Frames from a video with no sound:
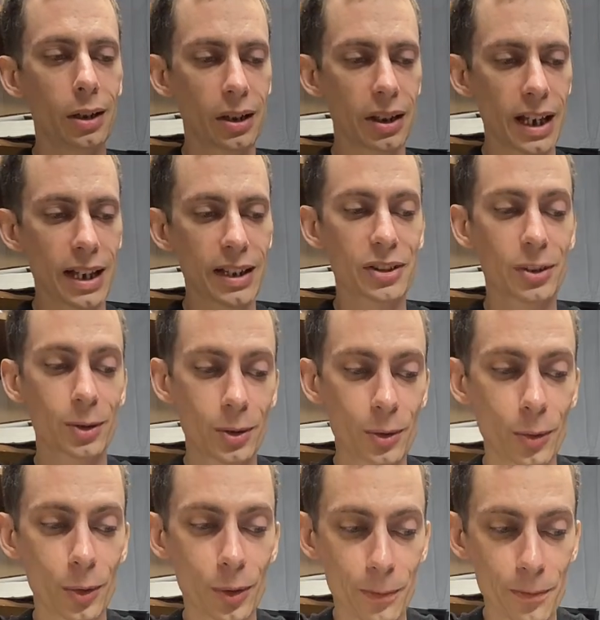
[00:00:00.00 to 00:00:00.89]

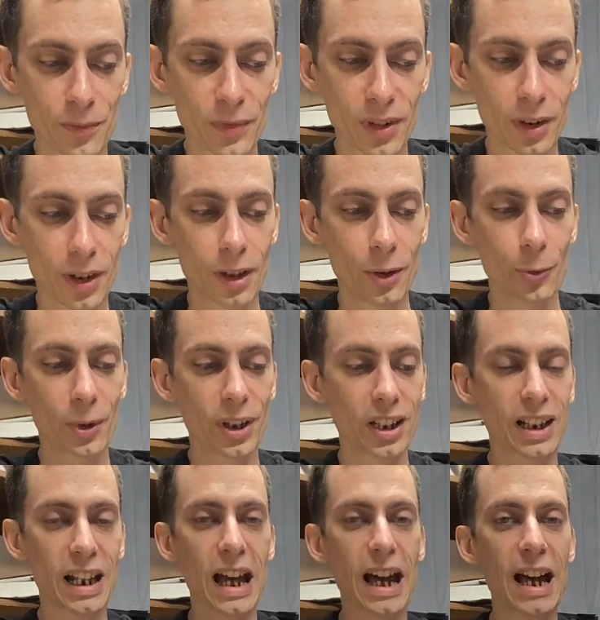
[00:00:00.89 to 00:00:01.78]
Yes,
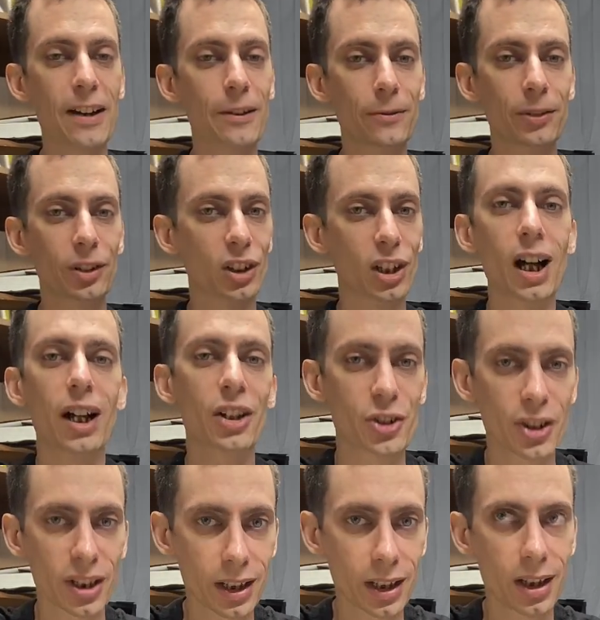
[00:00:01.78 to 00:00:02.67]
we can have
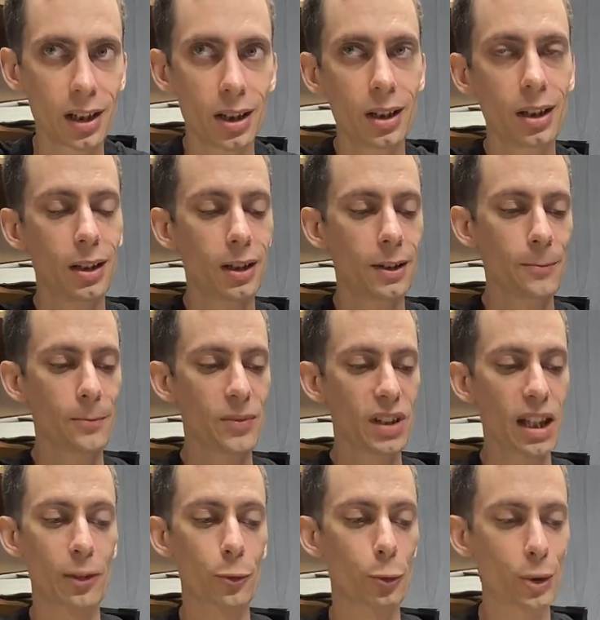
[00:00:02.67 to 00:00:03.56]
logic
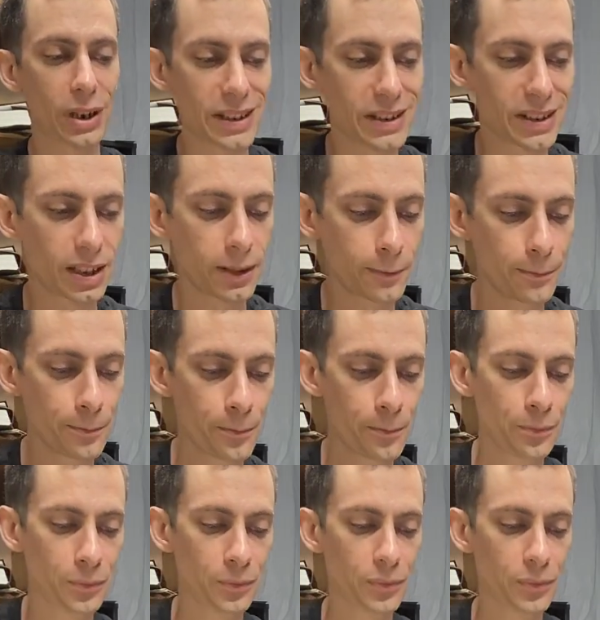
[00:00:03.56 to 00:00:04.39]
and reason,